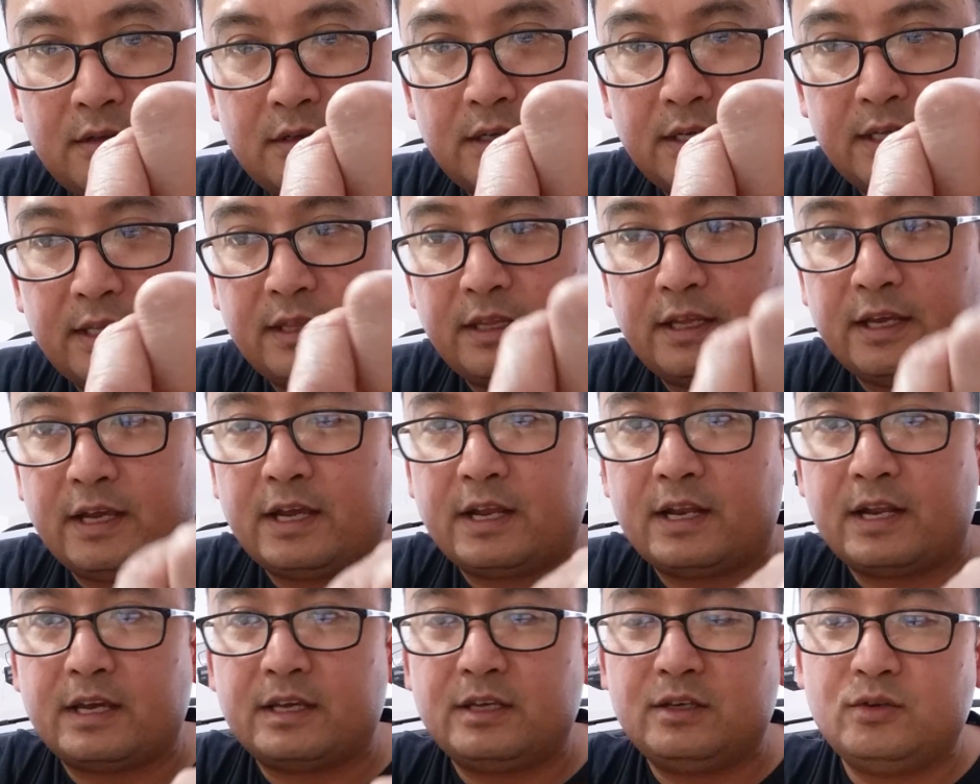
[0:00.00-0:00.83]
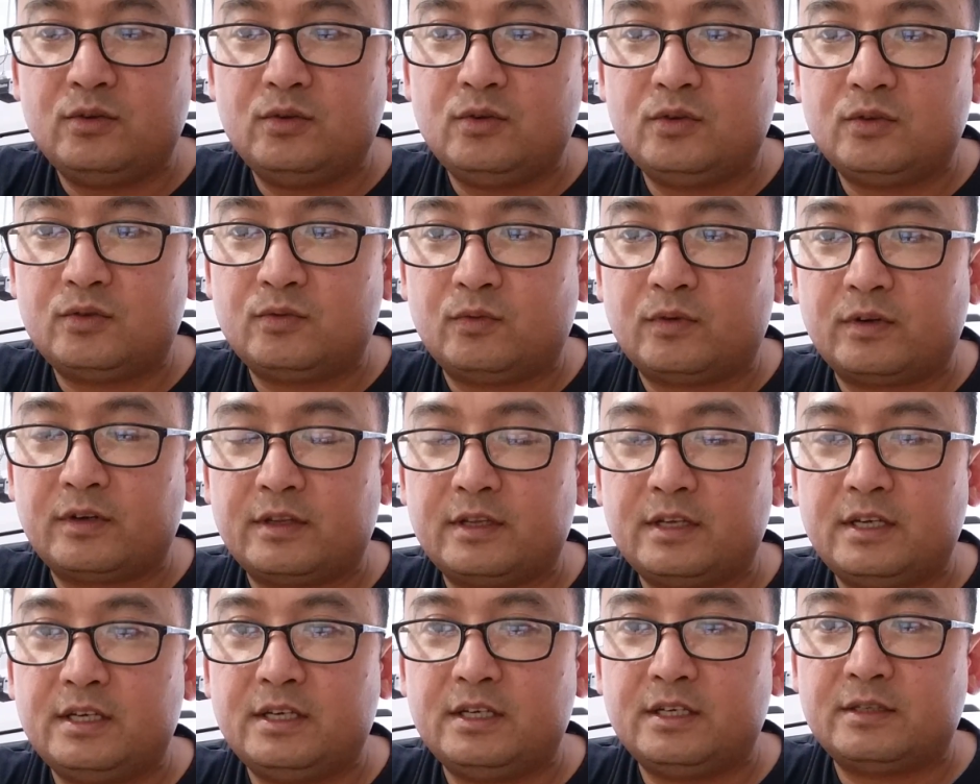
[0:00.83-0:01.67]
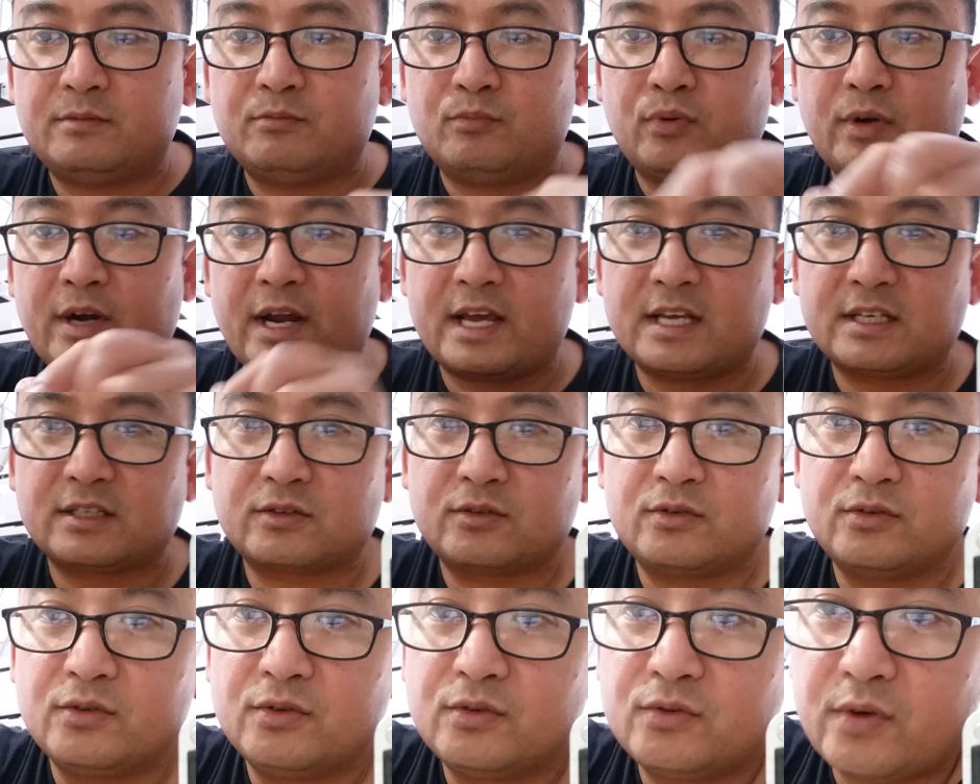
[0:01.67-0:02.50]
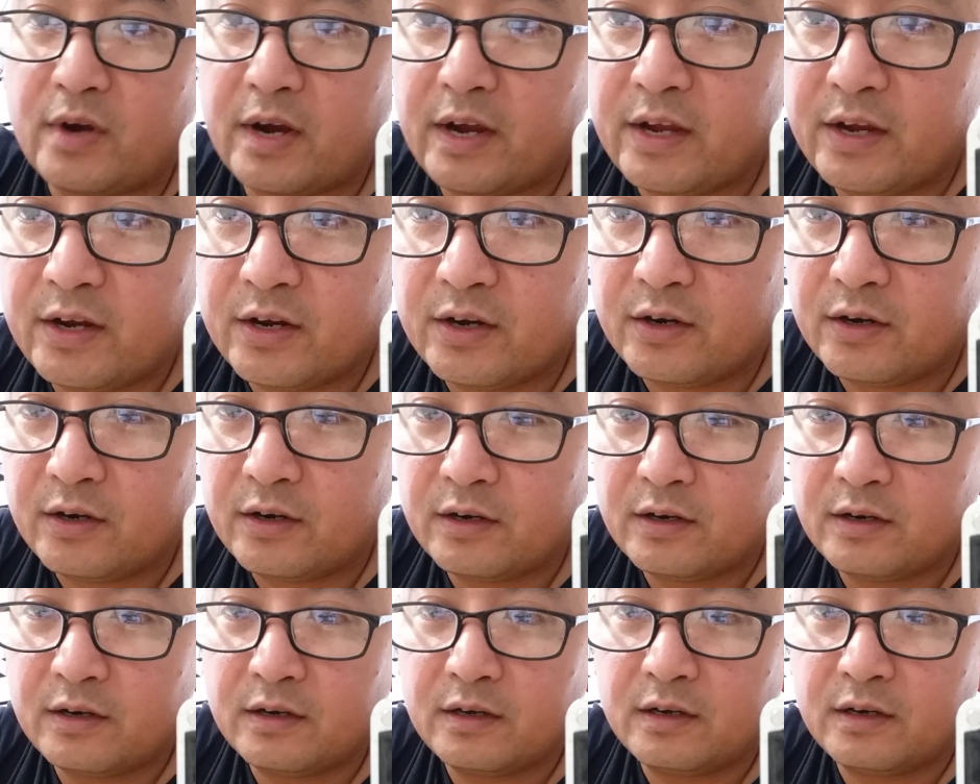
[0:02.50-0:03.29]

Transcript: And then I use one of these brass screws right here